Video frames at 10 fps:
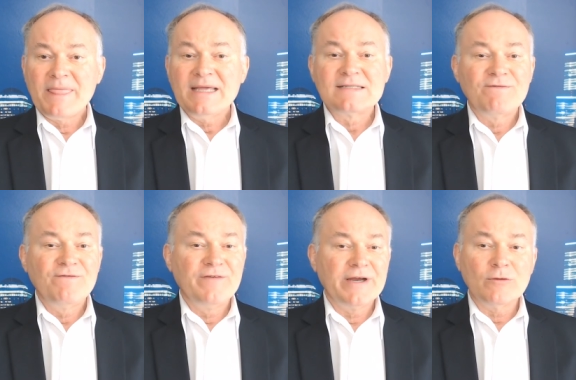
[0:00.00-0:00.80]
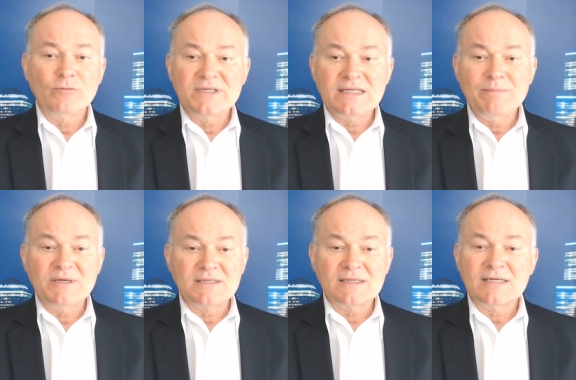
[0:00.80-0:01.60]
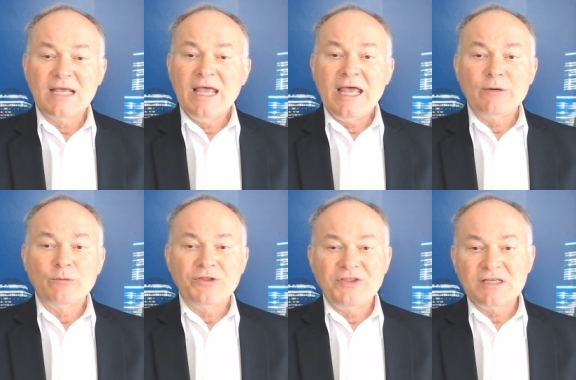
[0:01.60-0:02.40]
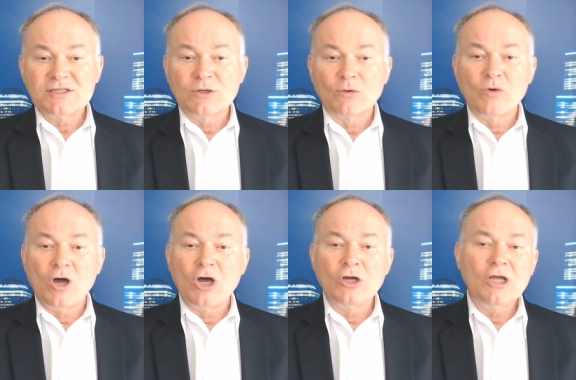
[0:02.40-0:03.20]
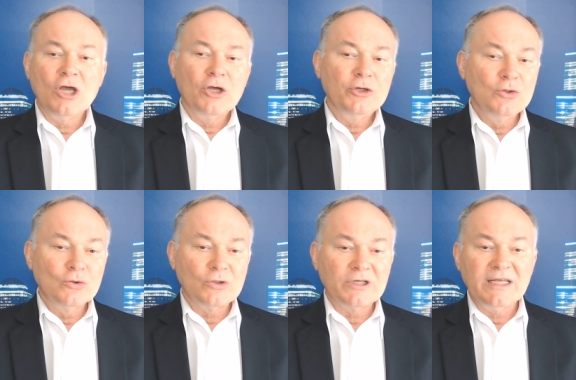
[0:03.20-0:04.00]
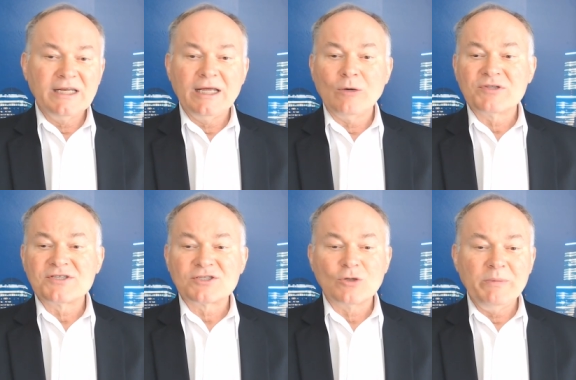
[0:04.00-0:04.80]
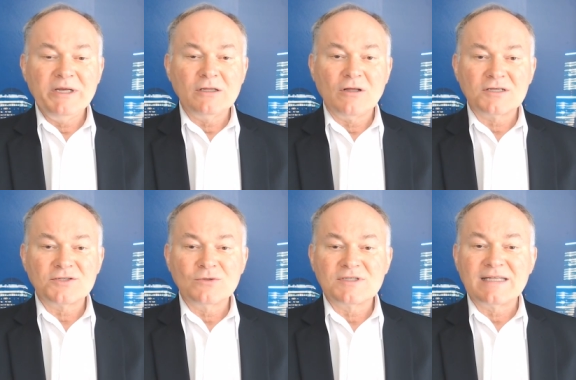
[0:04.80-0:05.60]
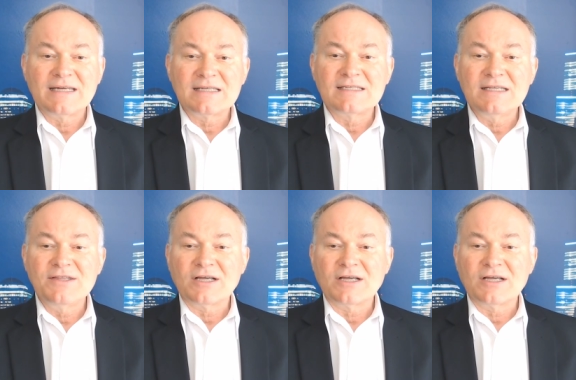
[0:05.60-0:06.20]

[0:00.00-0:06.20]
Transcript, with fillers: It's a very risky business, and when things go wrong, you could get hit with so many lawsuits that exceed the